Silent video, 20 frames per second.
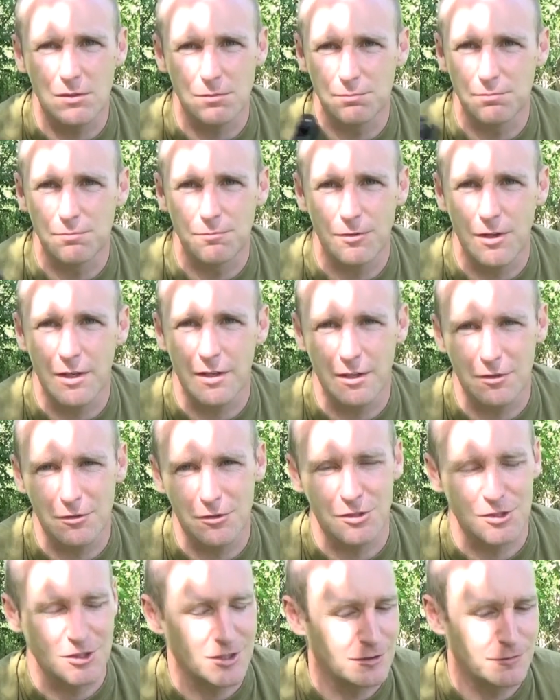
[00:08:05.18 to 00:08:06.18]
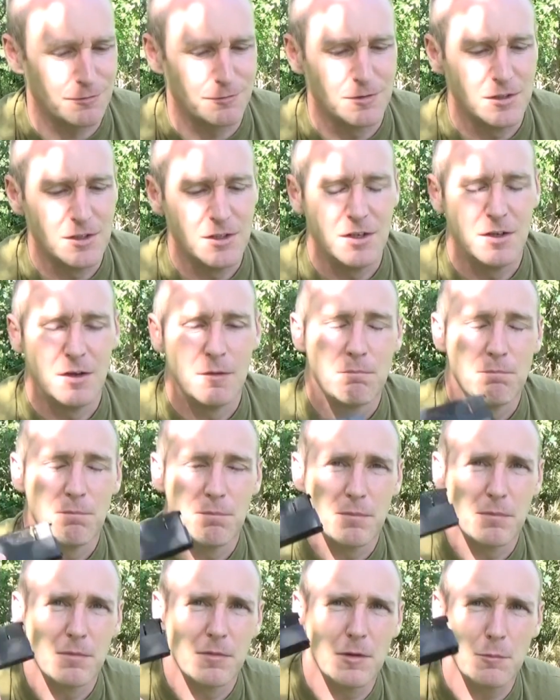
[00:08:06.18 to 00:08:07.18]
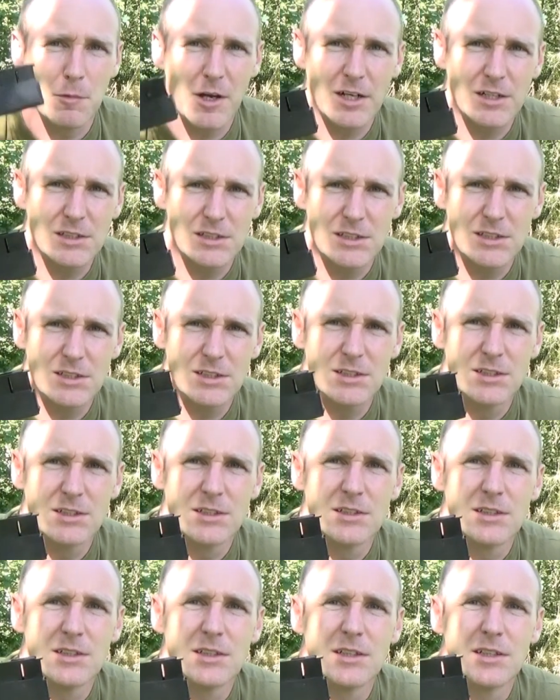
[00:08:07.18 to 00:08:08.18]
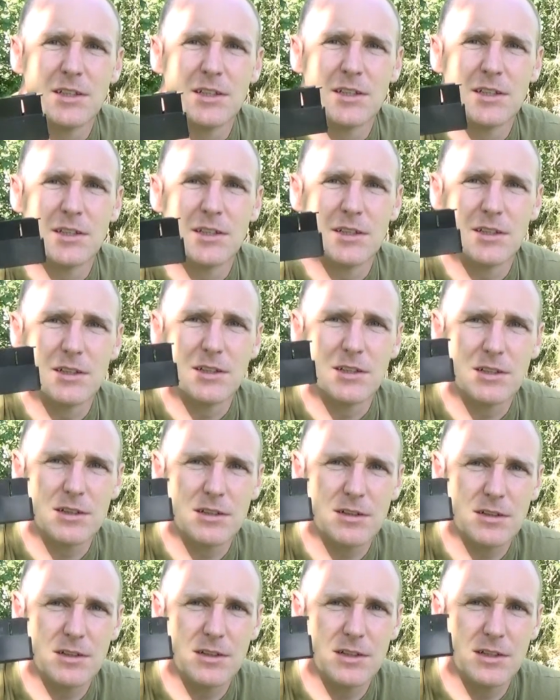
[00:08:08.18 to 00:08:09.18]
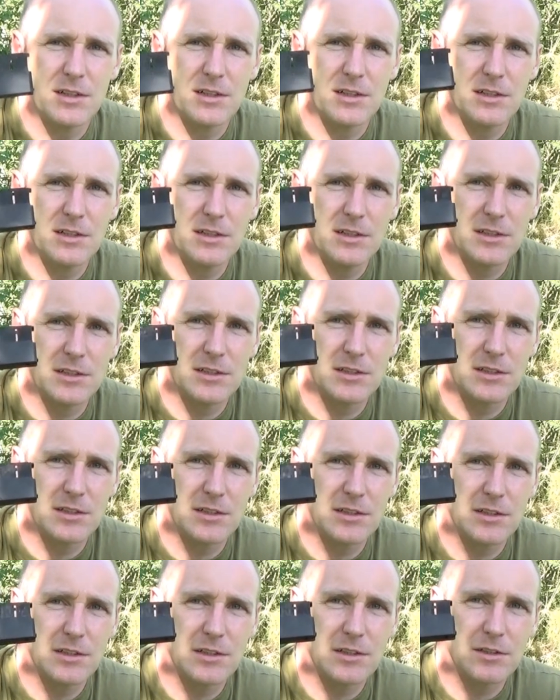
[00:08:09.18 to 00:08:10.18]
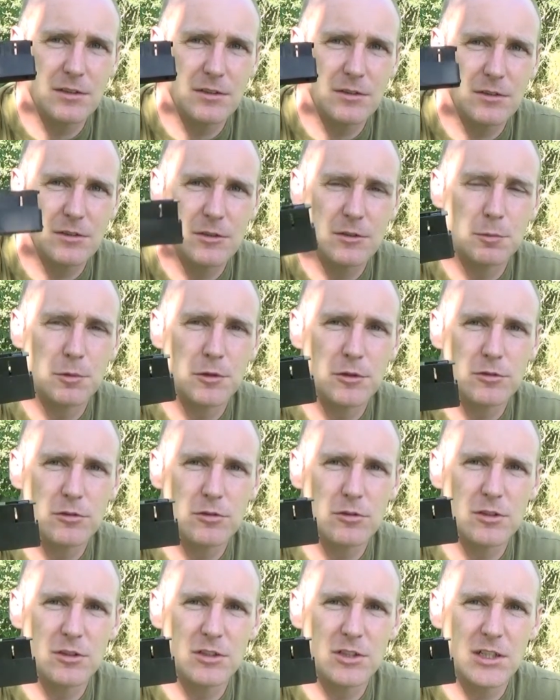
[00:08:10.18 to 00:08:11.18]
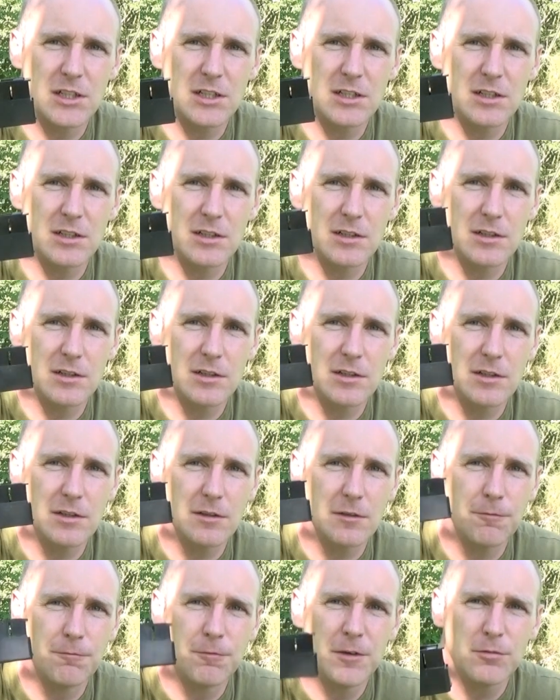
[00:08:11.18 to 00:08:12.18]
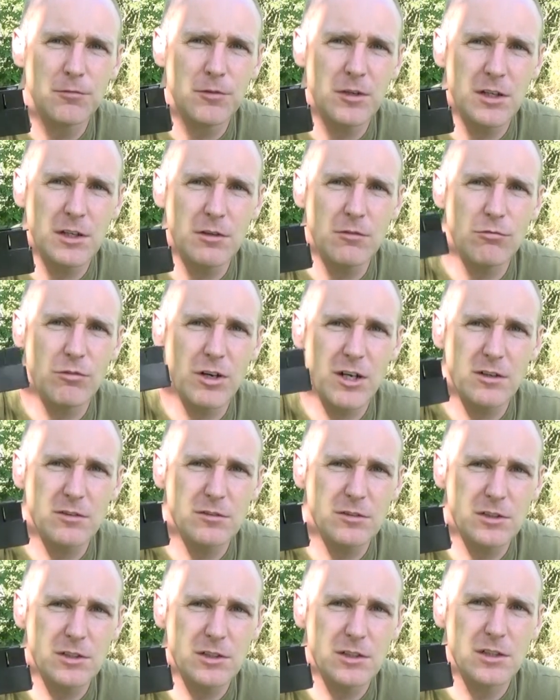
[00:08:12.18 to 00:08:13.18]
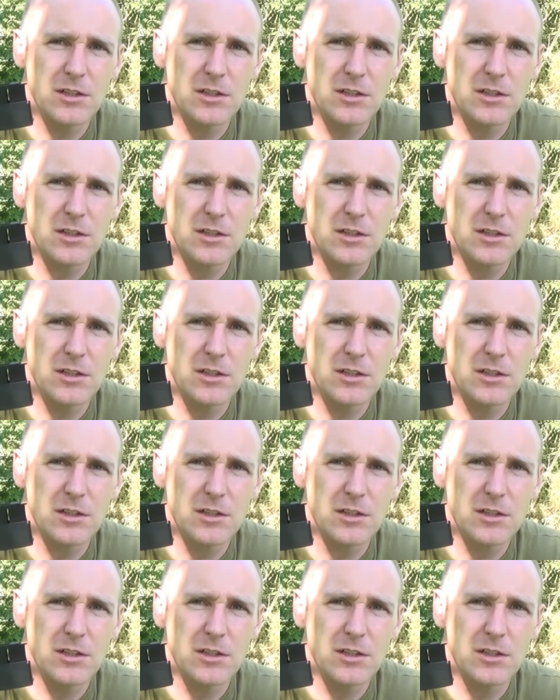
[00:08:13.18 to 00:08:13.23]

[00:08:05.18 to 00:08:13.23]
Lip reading: find out yourself. The magazine is supposed to contain 15 rounds,